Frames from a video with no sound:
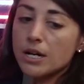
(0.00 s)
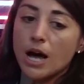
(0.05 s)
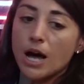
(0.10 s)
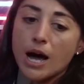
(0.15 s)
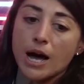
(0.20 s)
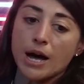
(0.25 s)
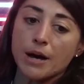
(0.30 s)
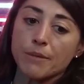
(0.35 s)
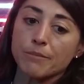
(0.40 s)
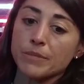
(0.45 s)

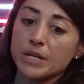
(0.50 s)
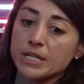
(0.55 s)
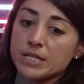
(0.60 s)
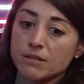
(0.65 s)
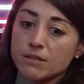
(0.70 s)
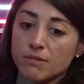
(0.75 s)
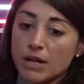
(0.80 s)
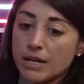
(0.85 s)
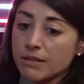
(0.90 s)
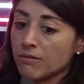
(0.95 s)
Um, it's a,
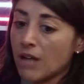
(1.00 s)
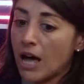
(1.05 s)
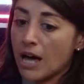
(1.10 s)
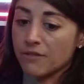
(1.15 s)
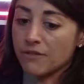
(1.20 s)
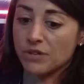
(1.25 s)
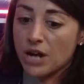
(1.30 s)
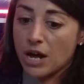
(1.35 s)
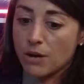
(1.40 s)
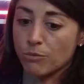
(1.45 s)
a, lot of
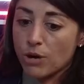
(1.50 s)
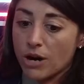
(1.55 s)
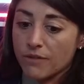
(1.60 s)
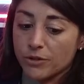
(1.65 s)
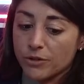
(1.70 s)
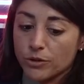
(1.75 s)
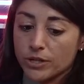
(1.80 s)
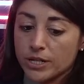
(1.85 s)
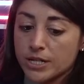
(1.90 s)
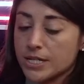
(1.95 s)
nonprofit
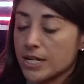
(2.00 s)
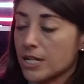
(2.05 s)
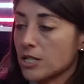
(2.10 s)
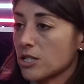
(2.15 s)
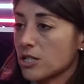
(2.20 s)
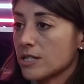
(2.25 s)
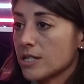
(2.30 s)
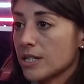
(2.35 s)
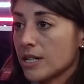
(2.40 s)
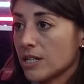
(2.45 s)

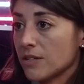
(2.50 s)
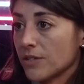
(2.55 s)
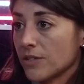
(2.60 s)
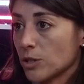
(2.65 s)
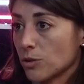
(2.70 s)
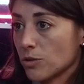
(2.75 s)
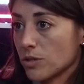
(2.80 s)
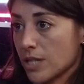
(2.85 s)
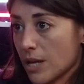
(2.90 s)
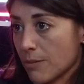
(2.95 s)
organizations and
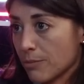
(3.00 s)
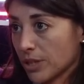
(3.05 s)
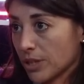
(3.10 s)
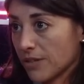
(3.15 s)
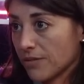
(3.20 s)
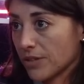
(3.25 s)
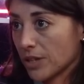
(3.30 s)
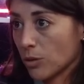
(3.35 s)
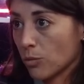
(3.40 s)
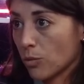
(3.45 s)
individuals that
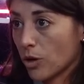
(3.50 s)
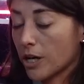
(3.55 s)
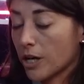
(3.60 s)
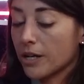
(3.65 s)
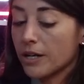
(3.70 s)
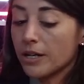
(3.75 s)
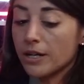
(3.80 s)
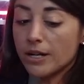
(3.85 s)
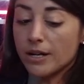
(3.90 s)
believe in the work.